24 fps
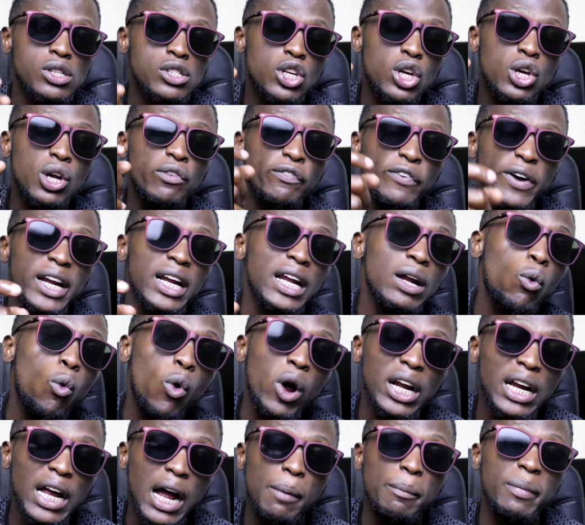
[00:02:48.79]
So you'll find
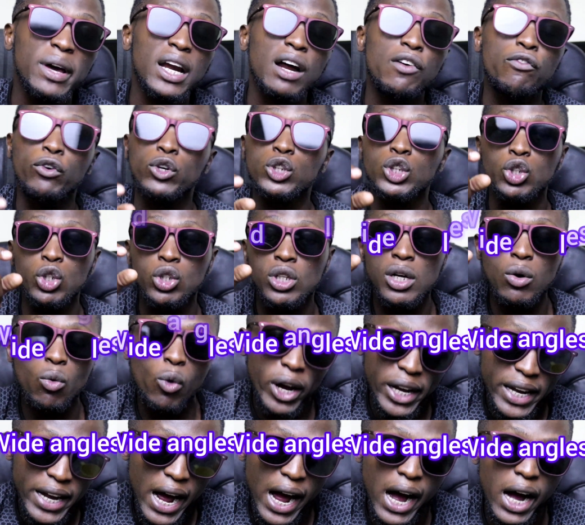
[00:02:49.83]
one camera for shooting
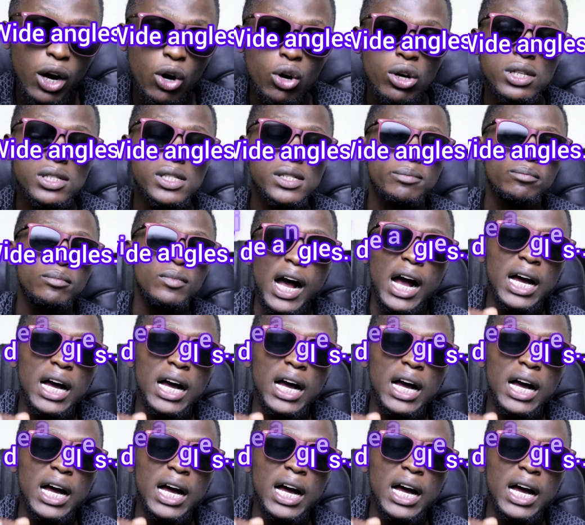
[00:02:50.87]
wide angles,